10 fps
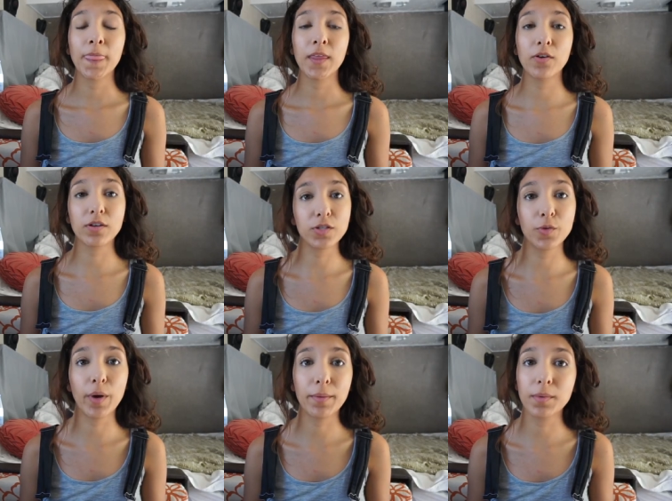You're also
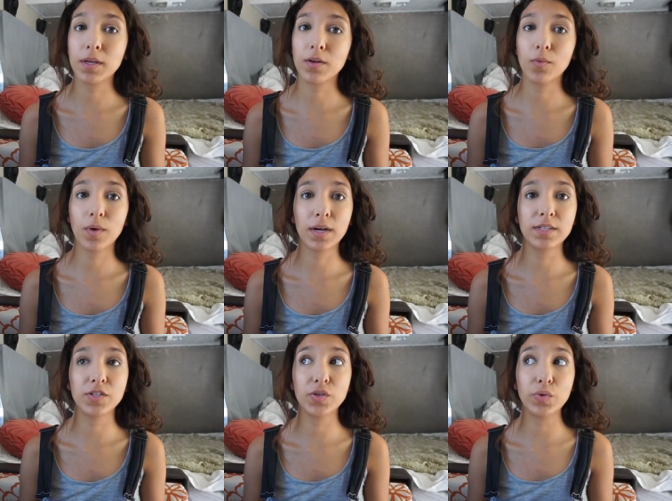probably going to
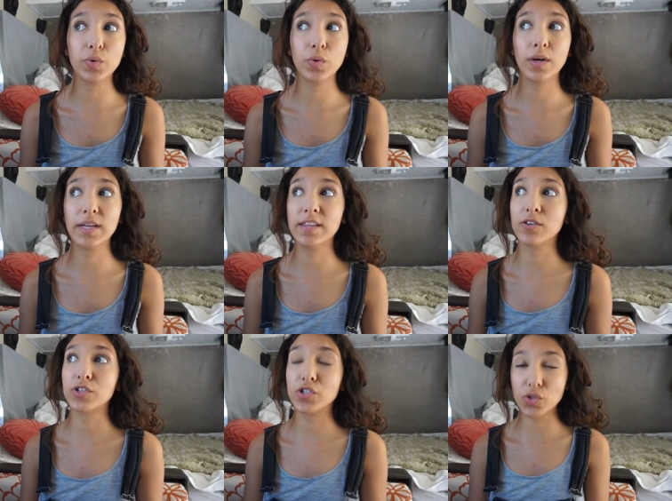want to
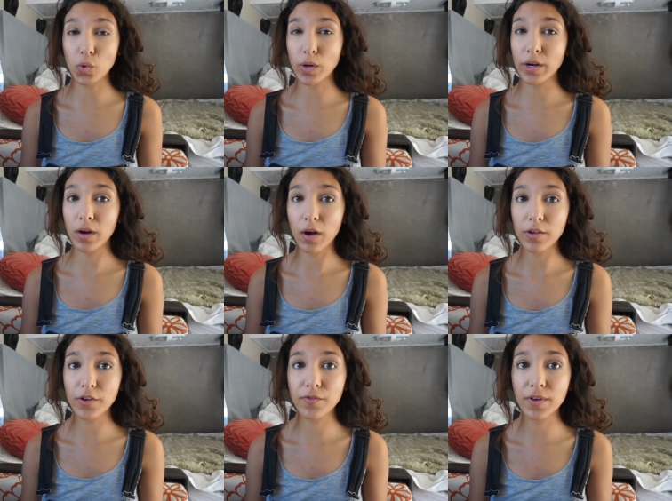either store all
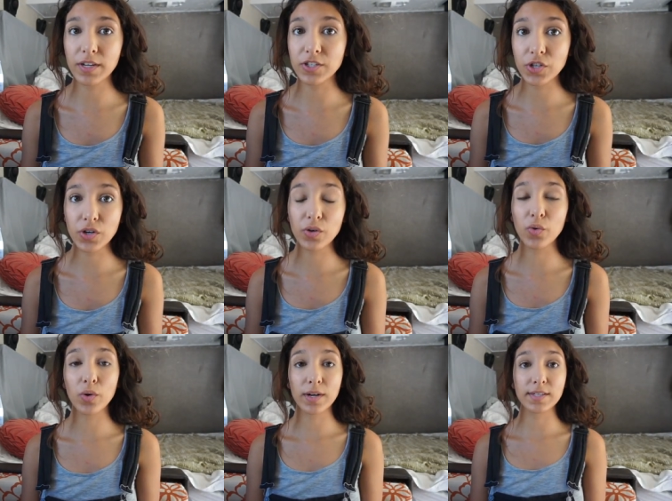your furniture
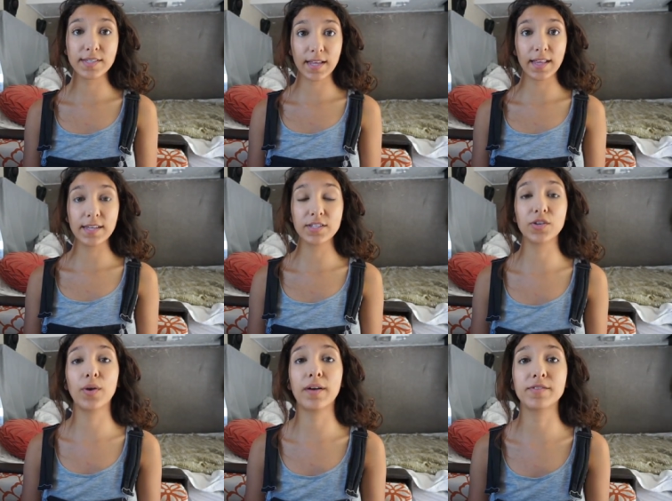or sell it so
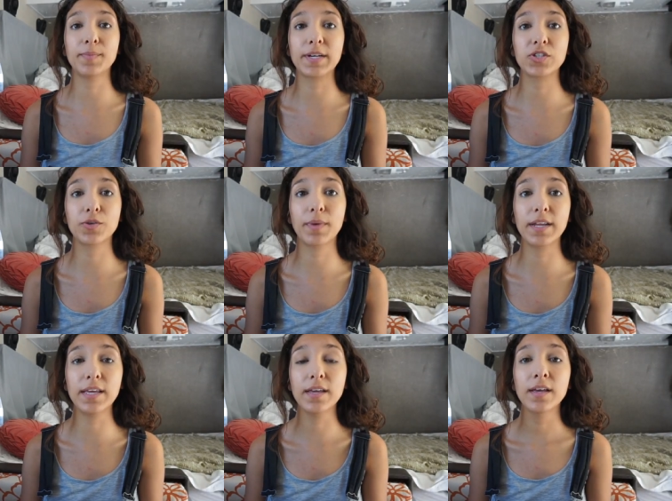you have some extra
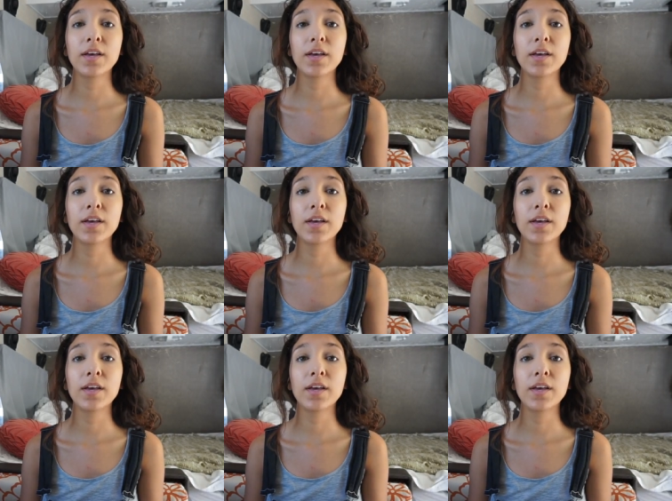money